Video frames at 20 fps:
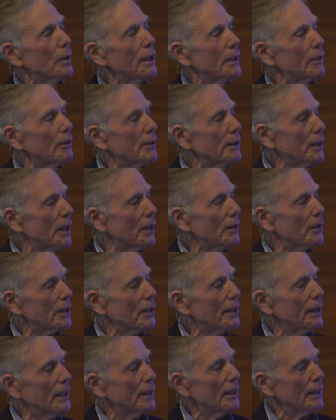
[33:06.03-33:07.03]
way or
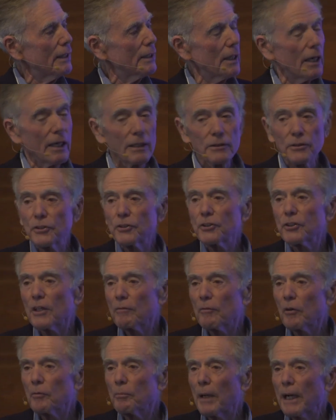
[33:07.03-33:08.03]
another uh, to
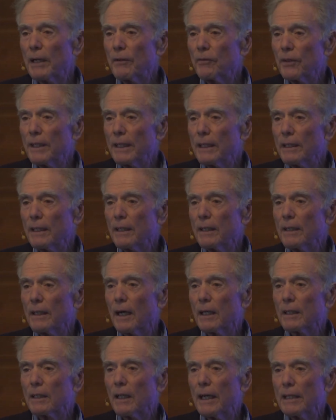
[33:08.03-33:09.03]
some of my thinking.
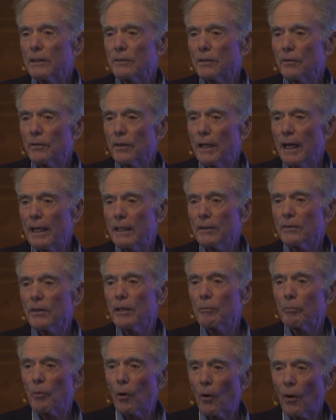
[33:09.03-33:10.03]
I'd like to thank
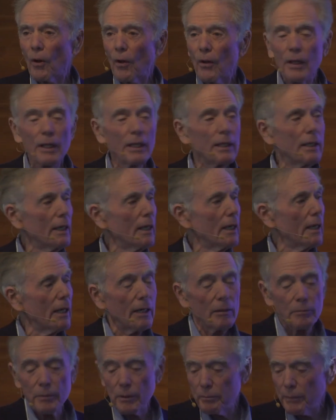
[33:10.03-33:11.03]
them all,
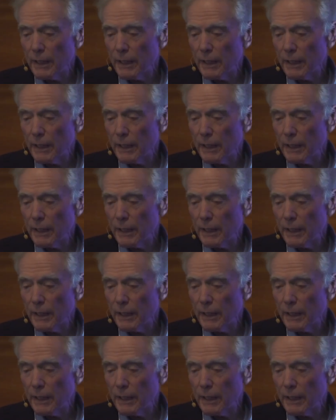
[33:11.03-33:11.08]
uh, but